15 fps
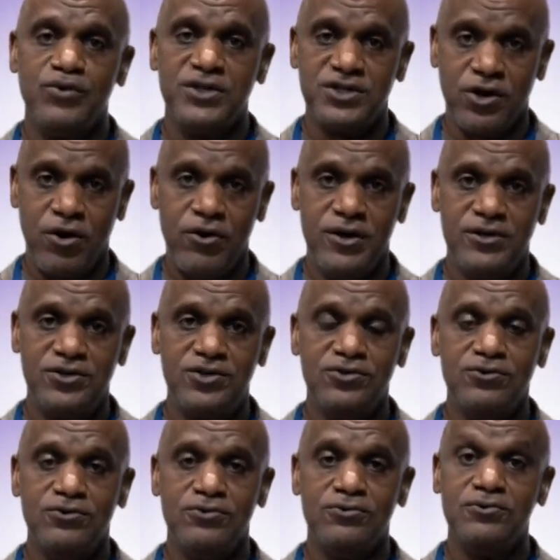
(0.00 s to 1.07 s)
return
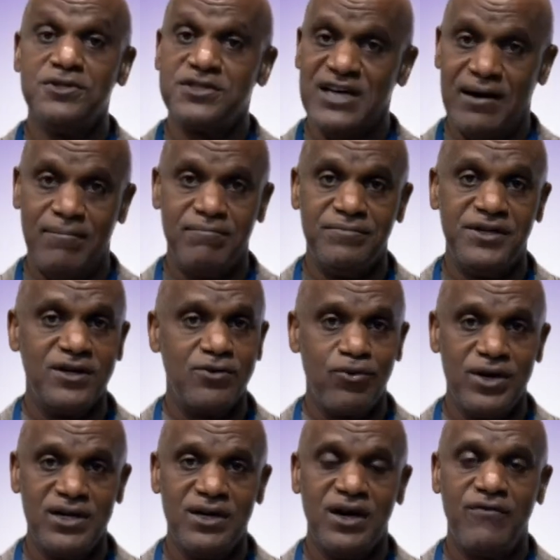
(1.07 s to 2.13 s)
to some
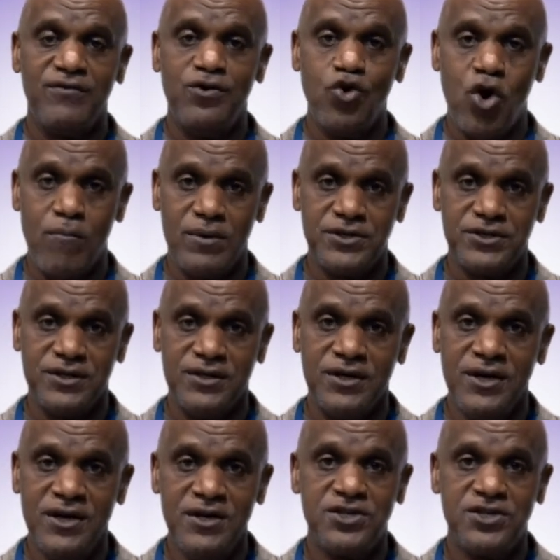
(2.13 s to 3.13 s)
degree of normalcy.